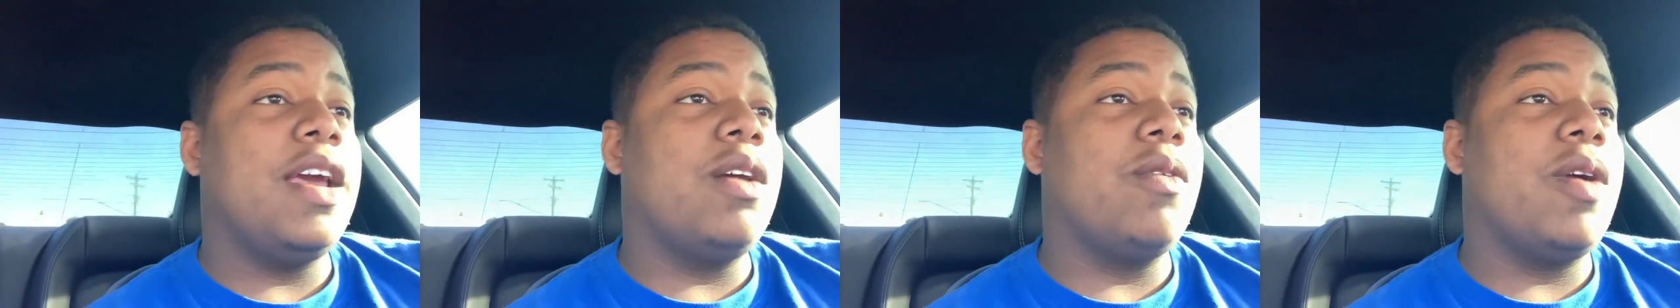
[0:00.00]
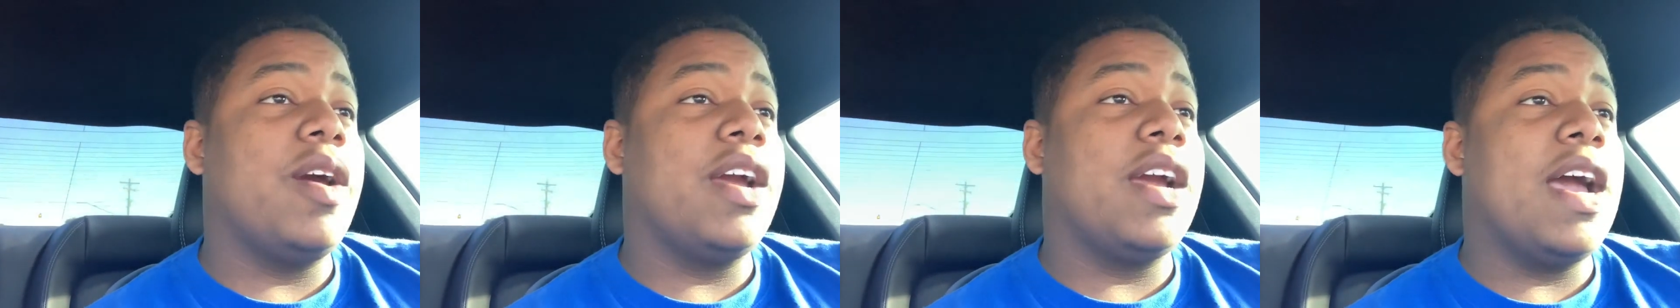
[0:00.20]

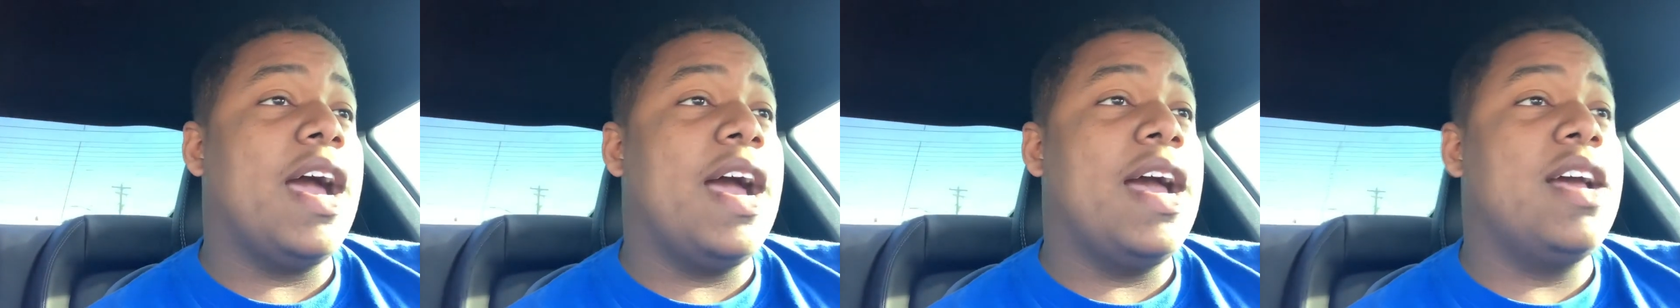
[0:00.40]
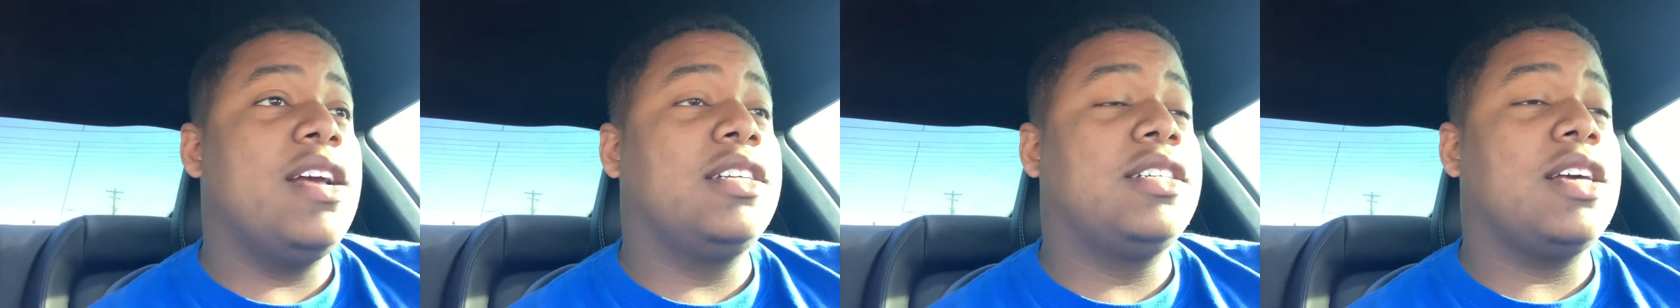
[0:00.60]
Anyway,
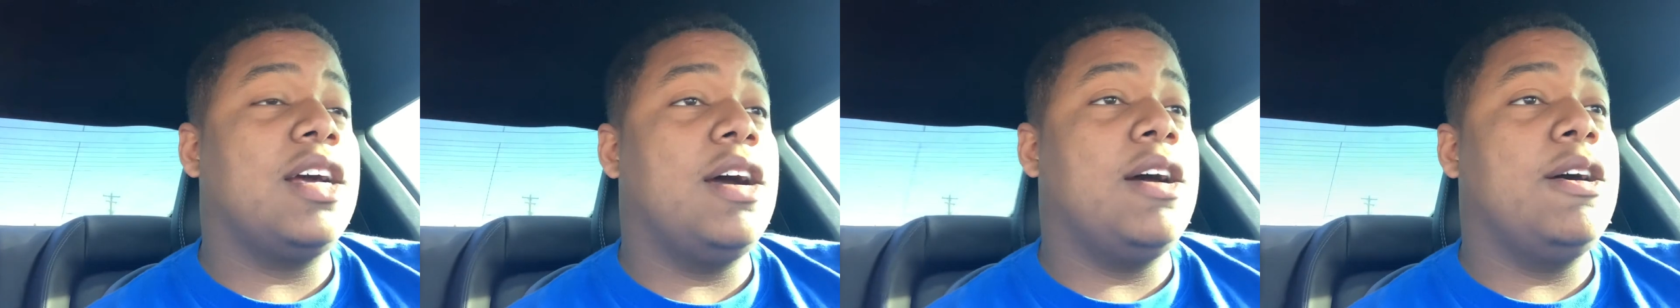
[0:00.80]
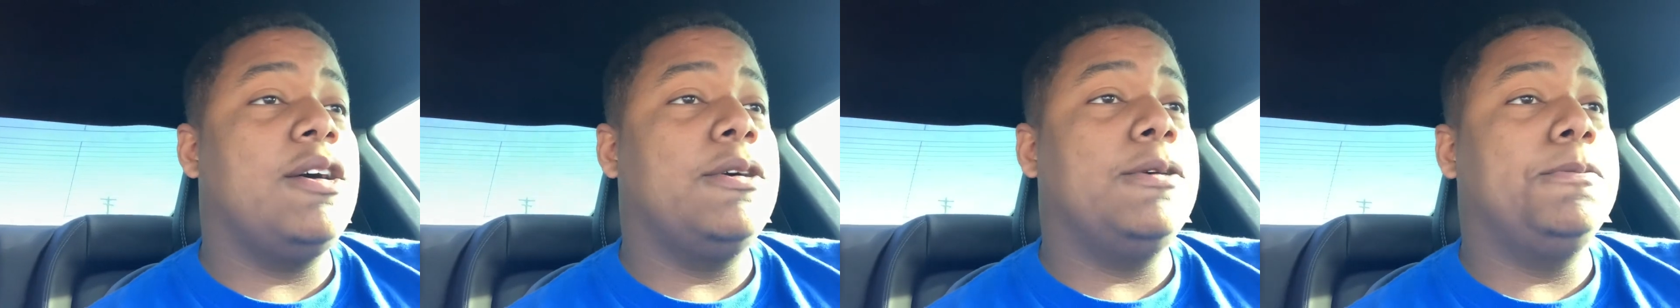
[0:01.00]
guys,
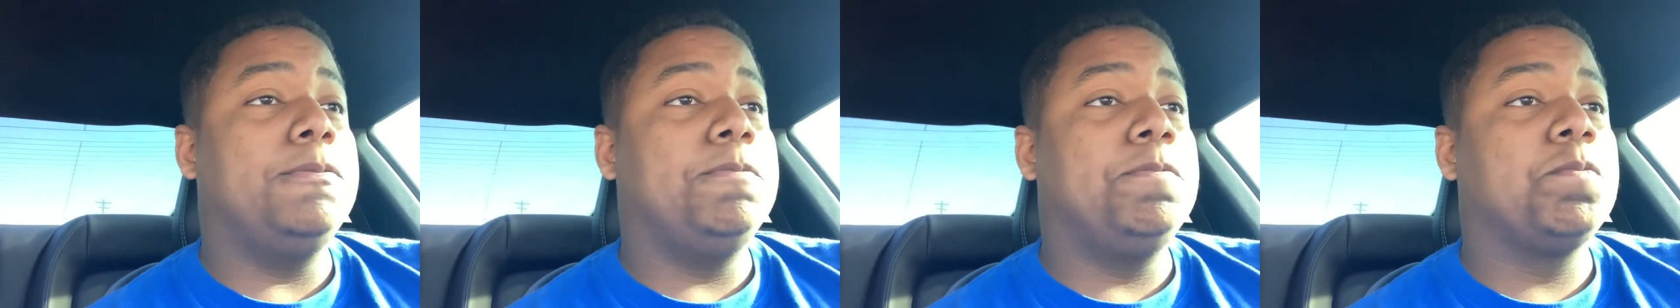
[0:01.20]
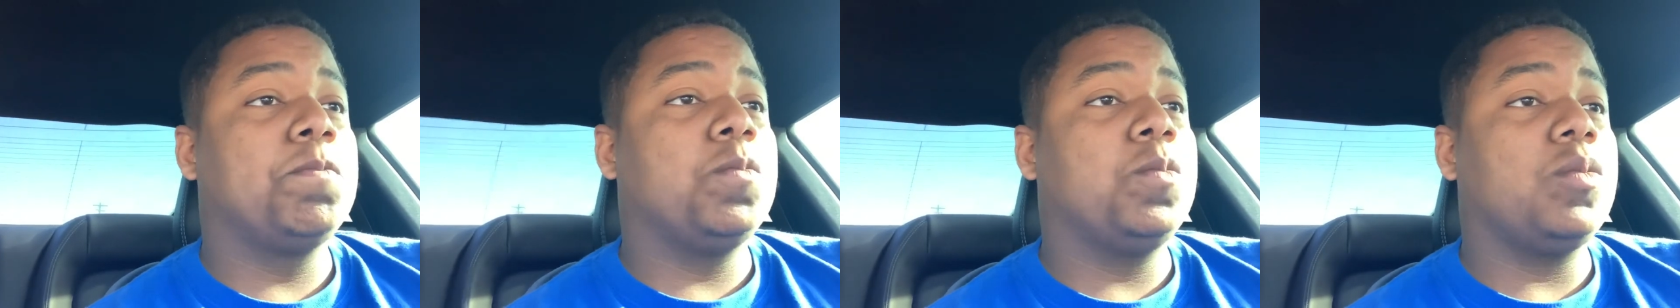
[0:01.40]

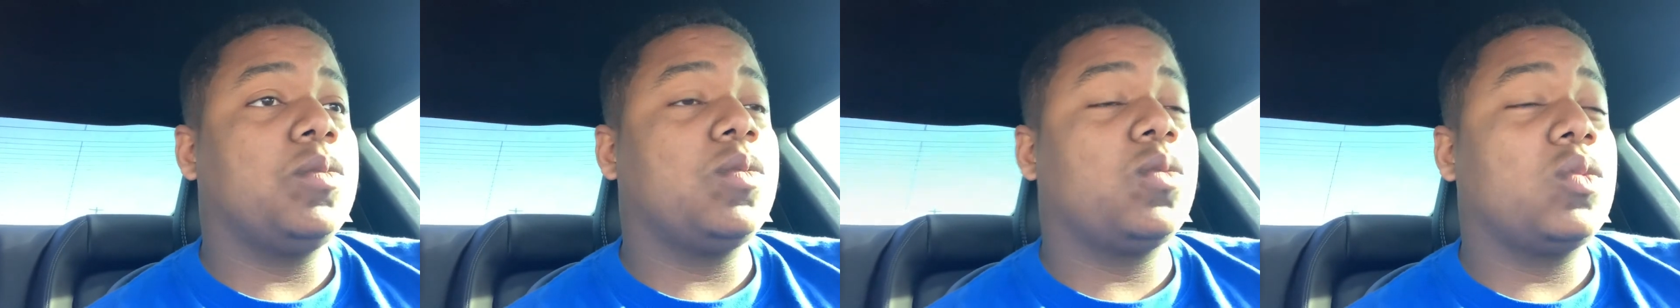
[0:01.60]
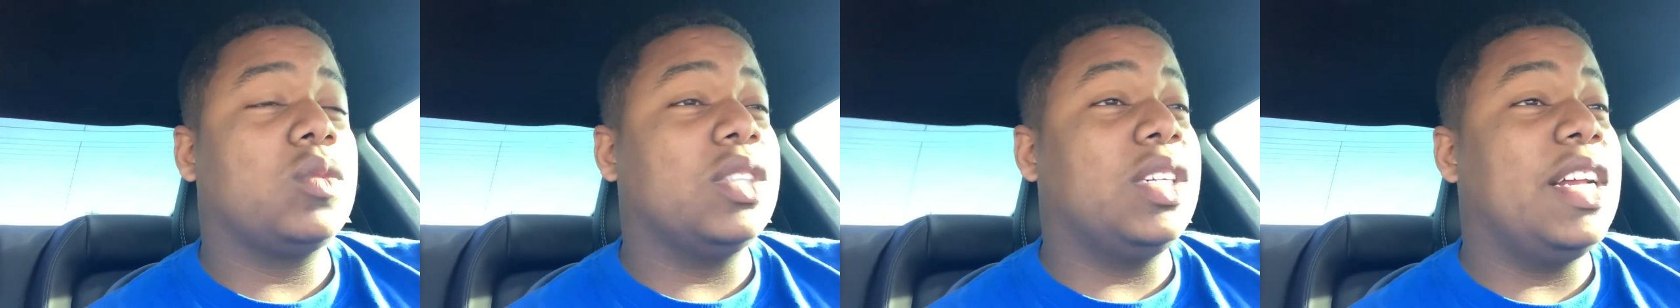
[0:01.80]

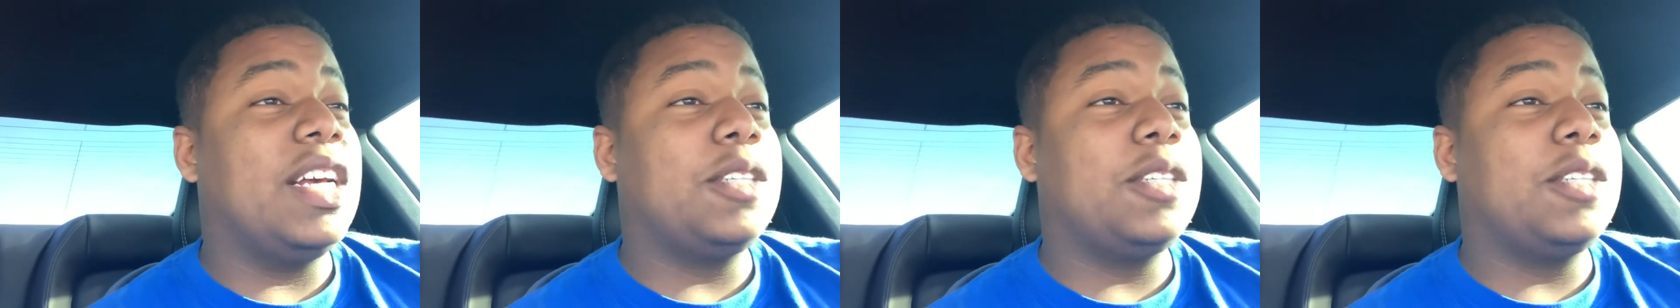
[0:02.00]
um,